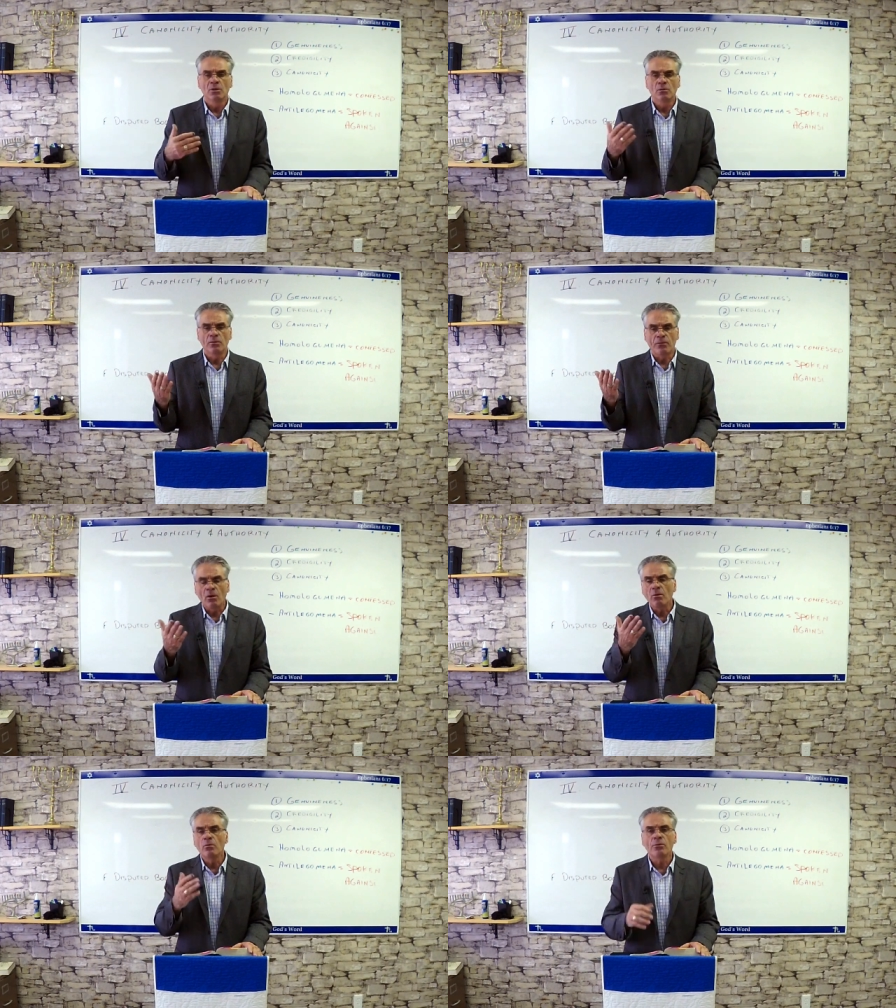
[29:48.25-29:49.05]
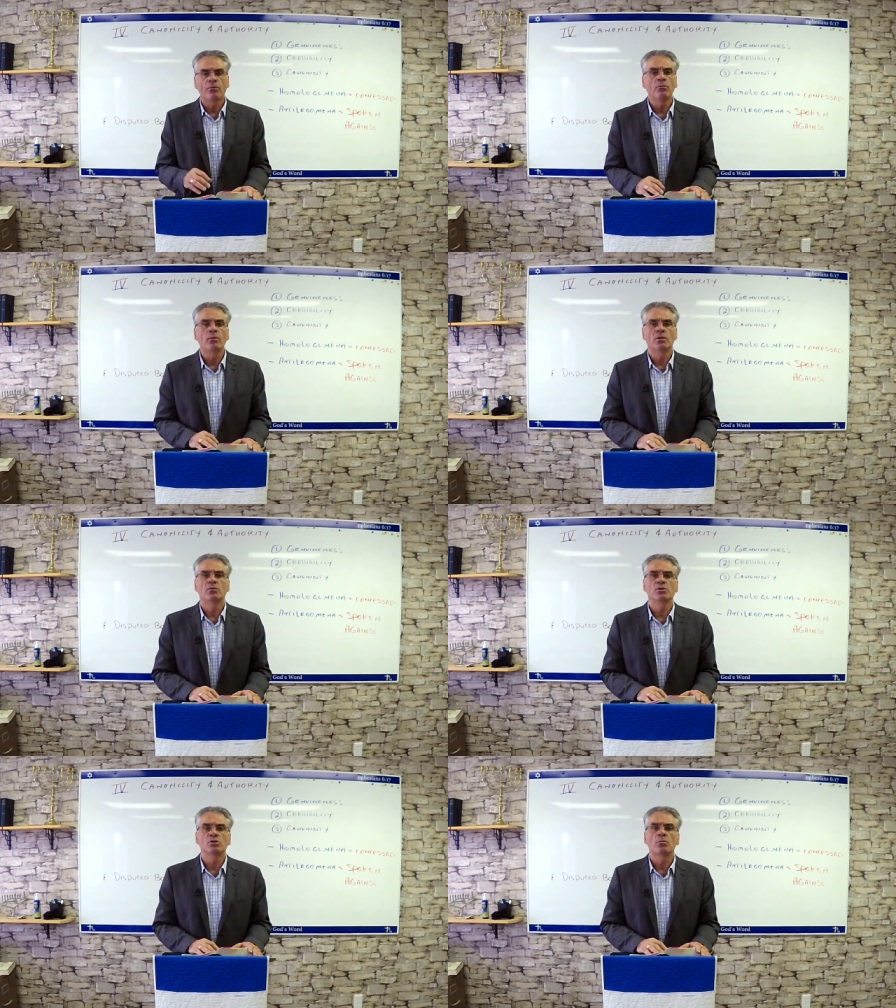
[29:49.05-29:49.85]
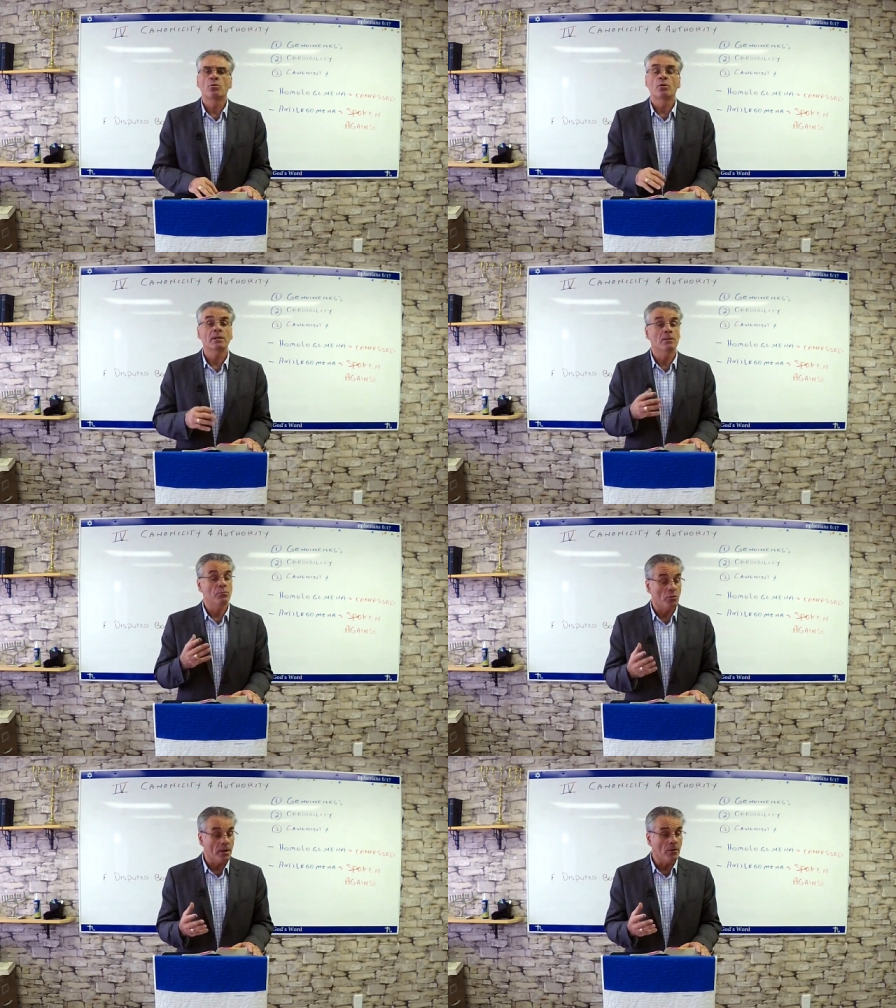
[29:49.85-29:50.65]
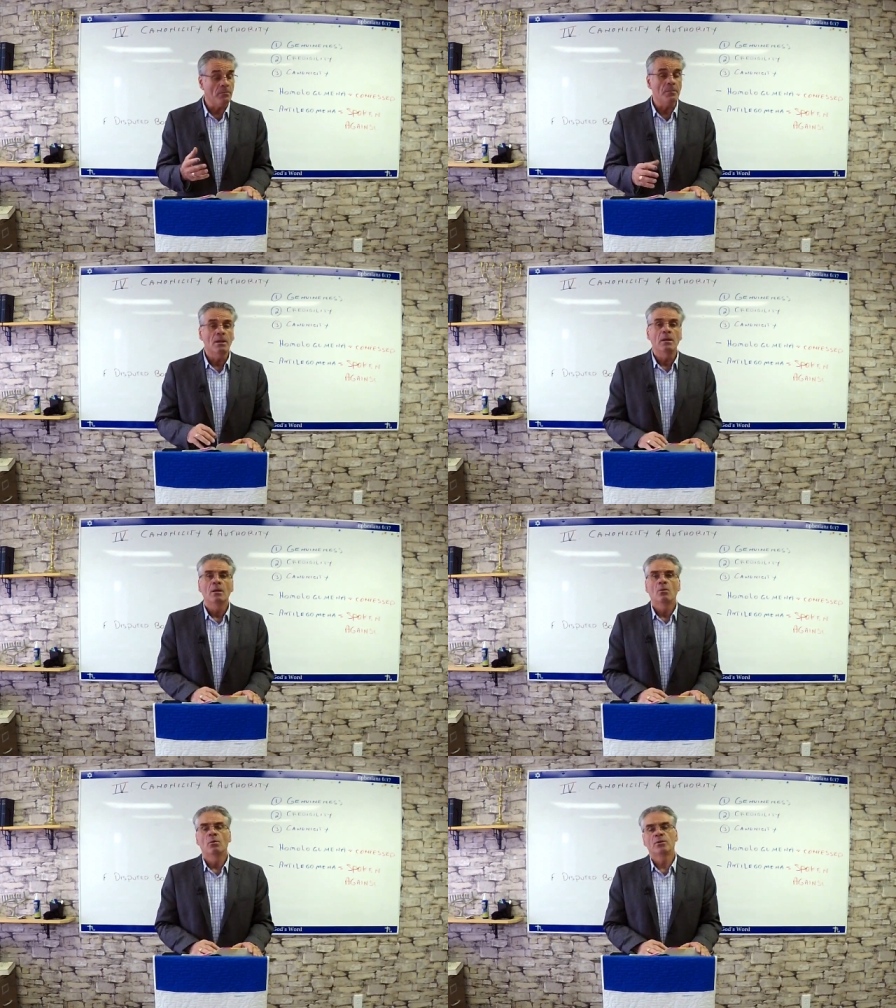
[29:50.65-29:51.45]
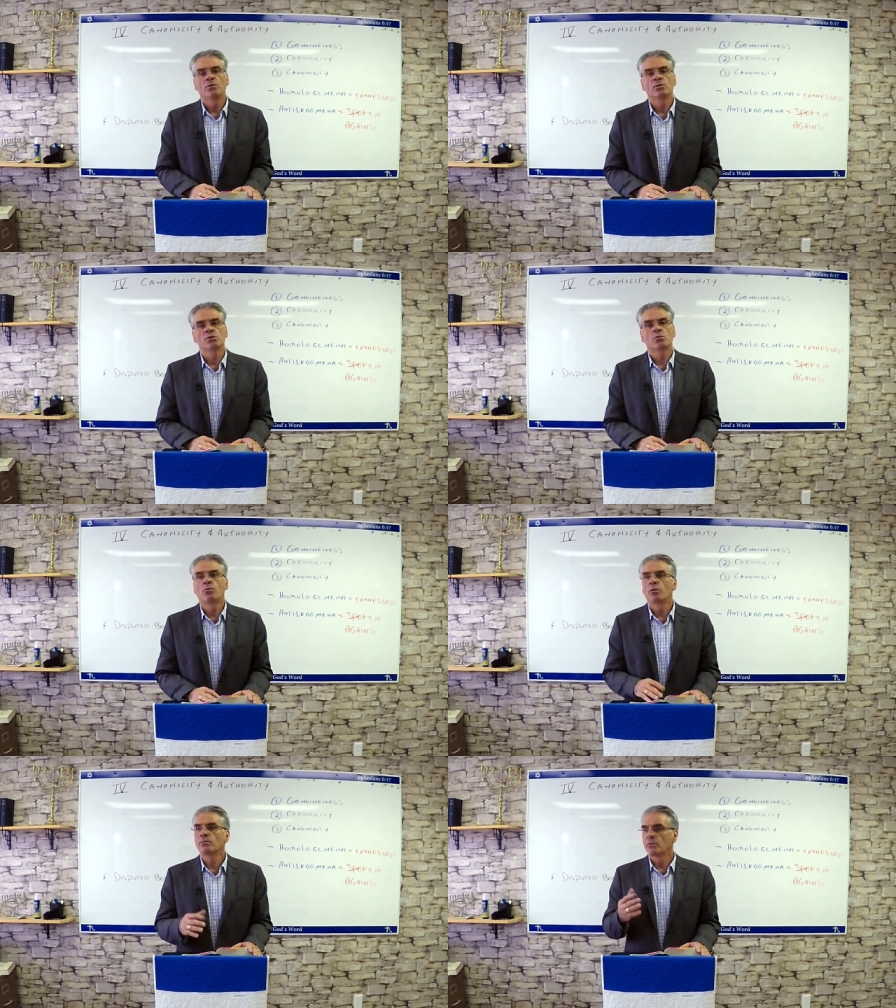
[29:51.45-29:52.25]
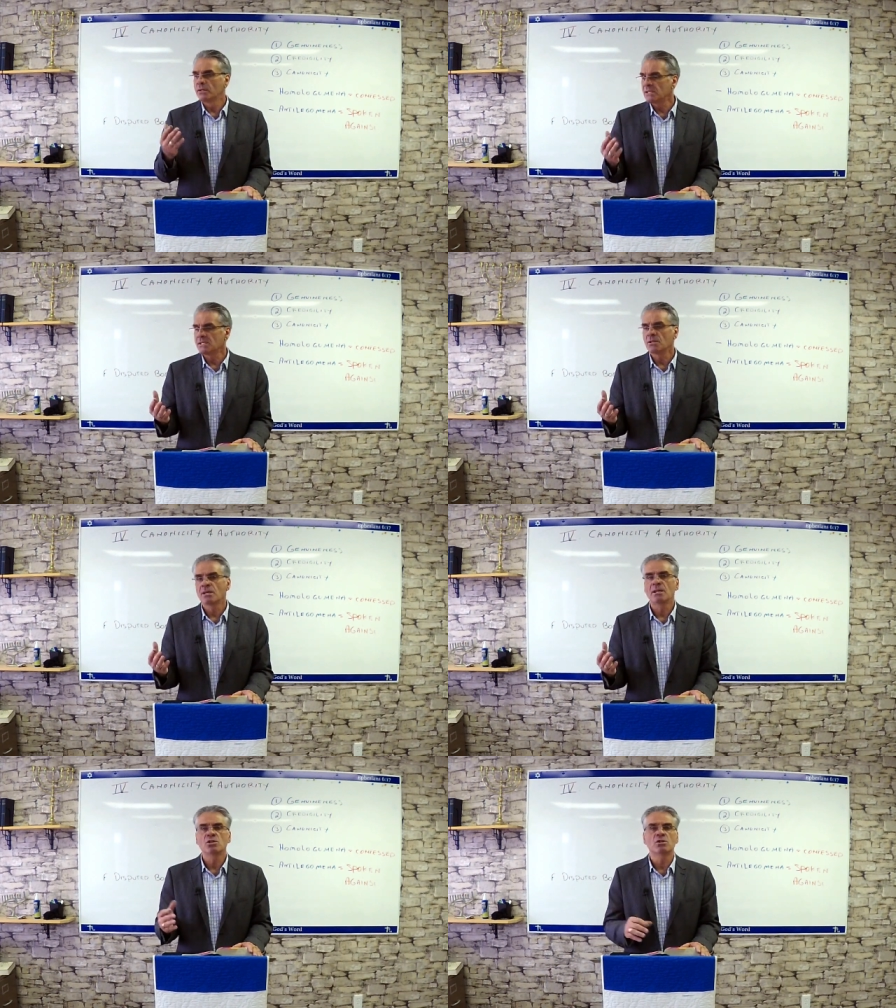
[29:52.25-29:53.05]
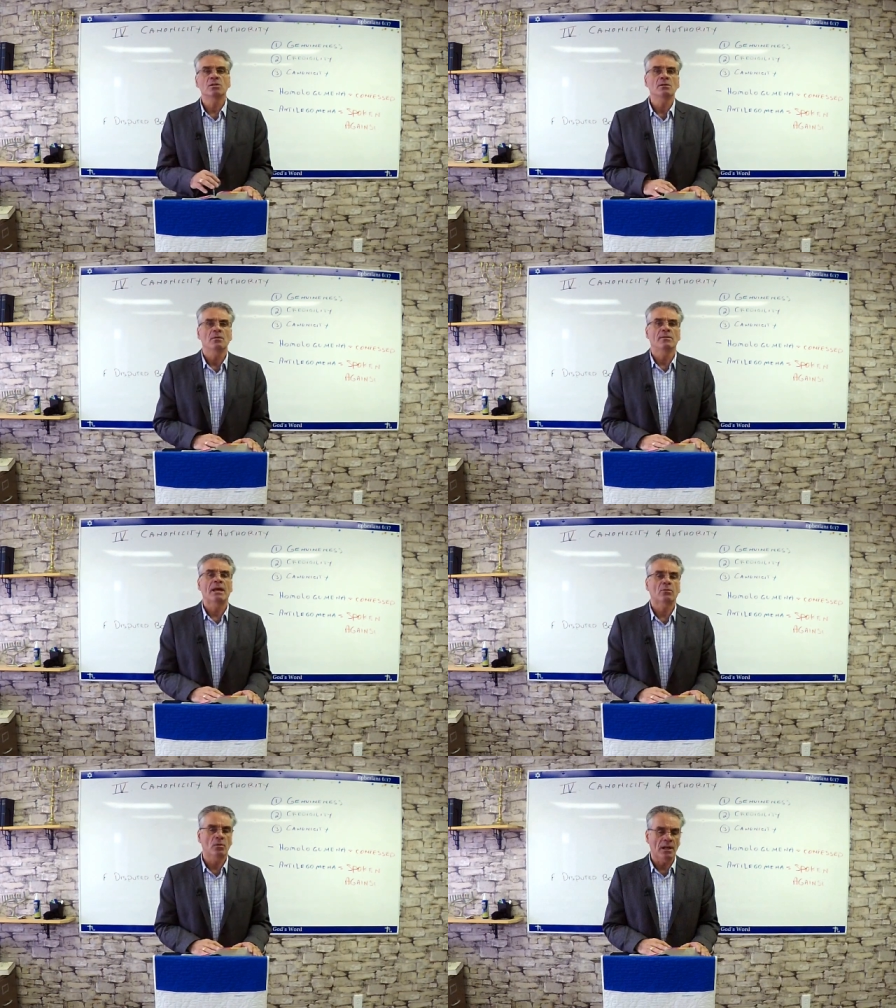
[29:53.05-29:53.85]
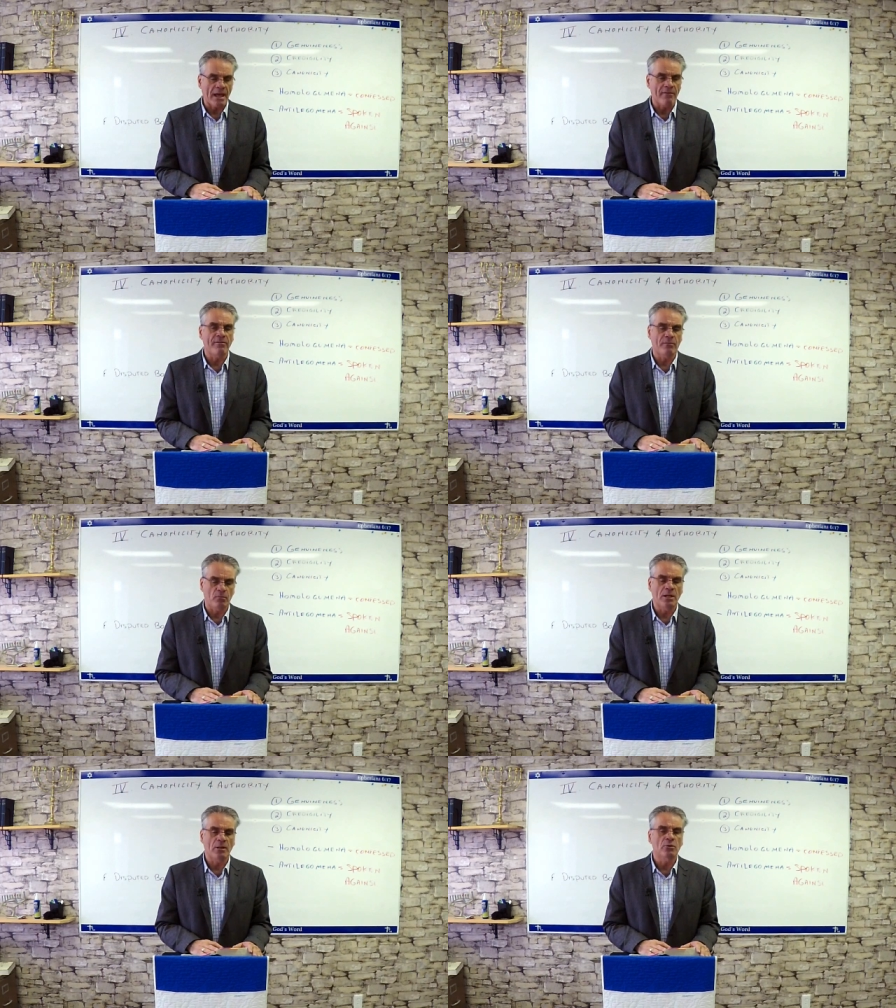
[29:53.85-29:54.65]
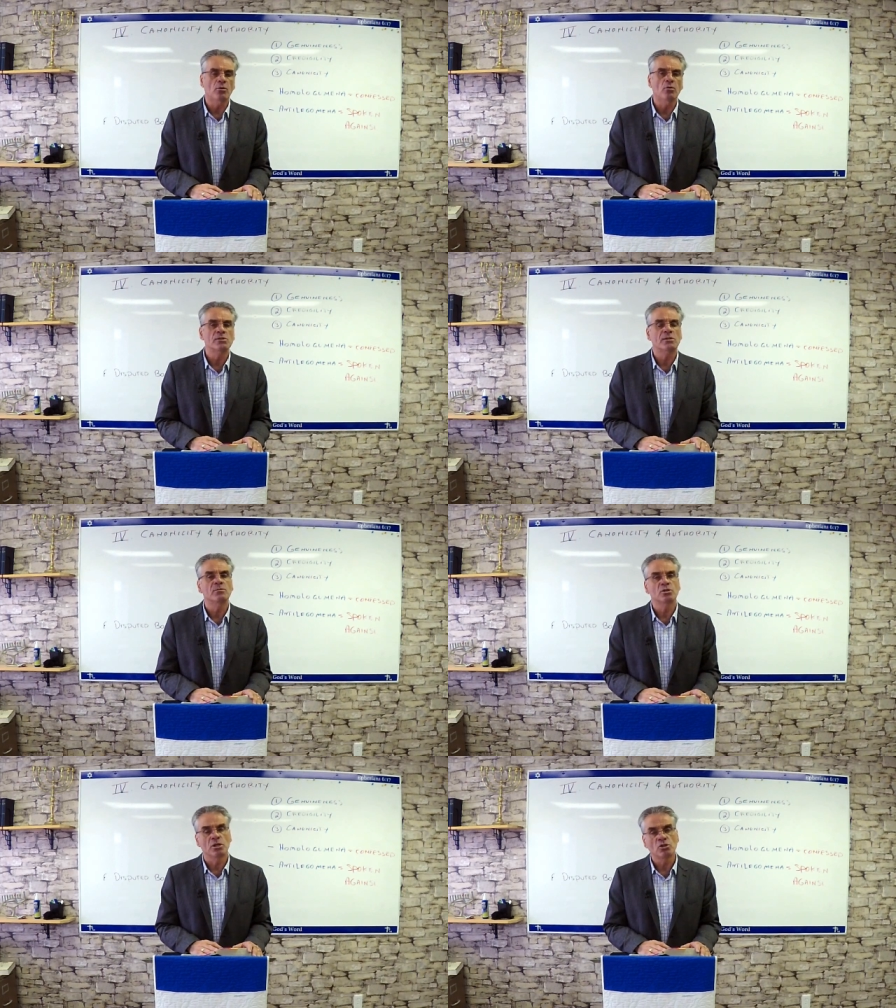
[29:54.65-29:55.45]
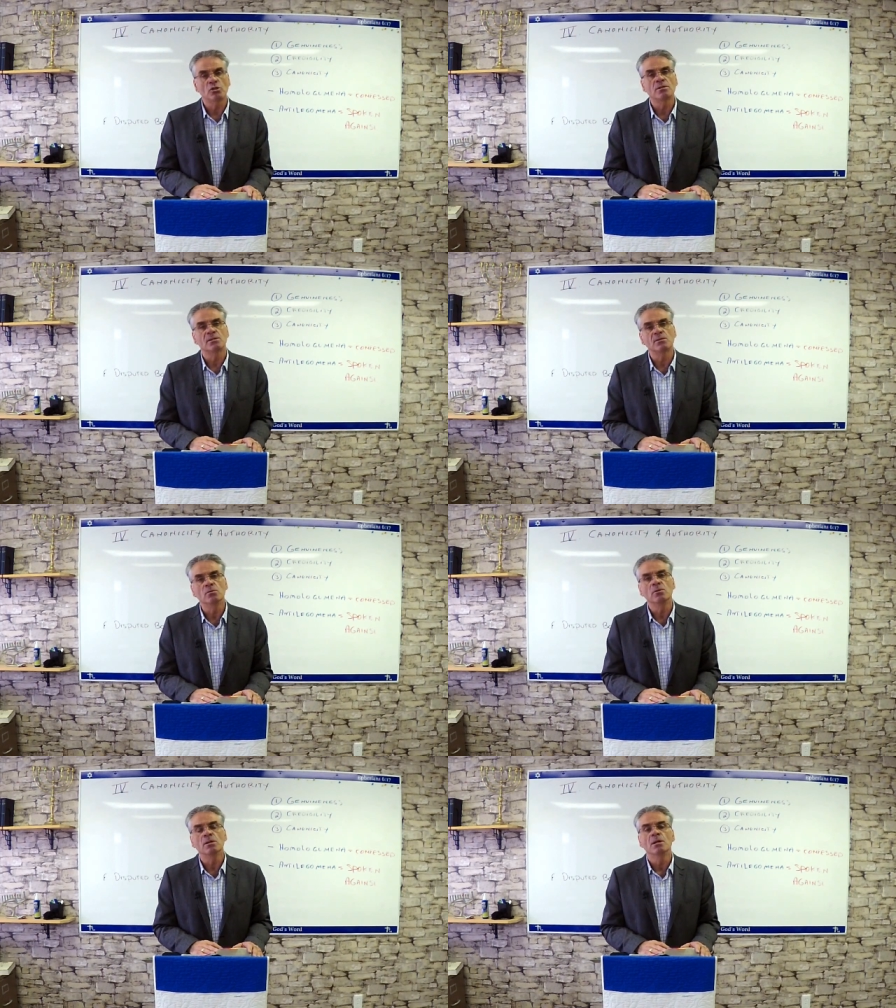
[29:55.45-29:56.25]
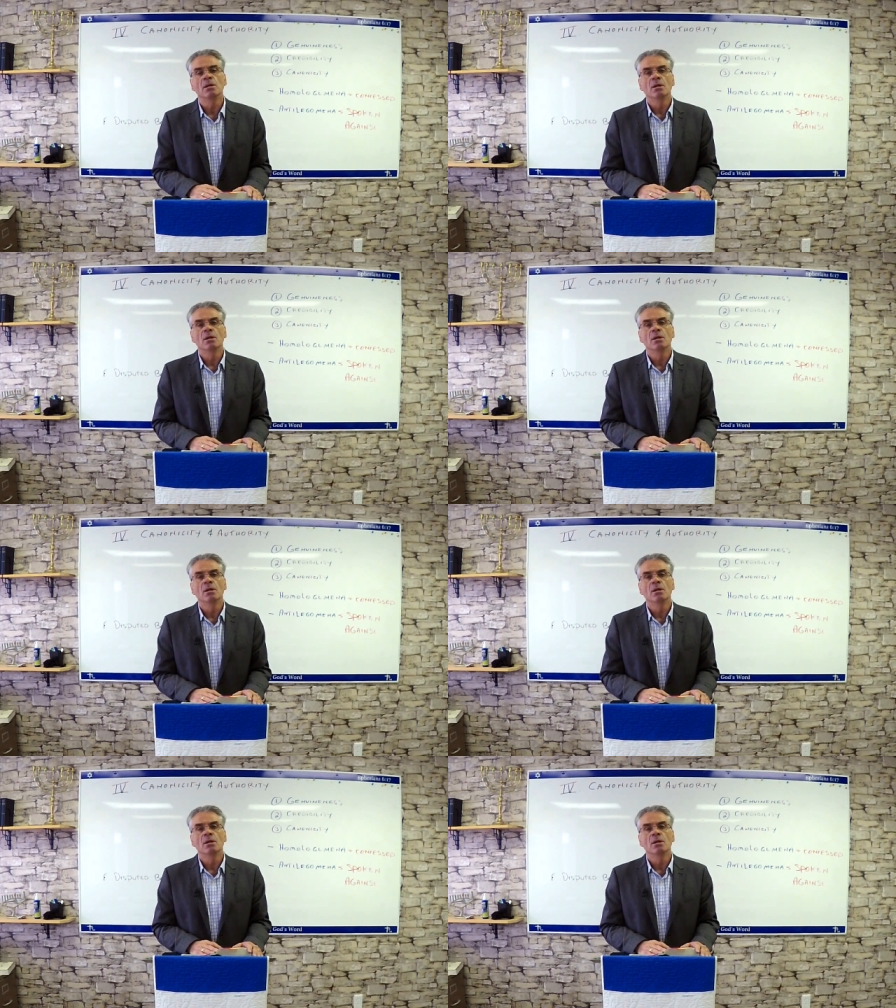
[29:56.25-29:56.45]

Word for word: to follow through with your support in prayer with your support for this location that will have will undergo some changes soon.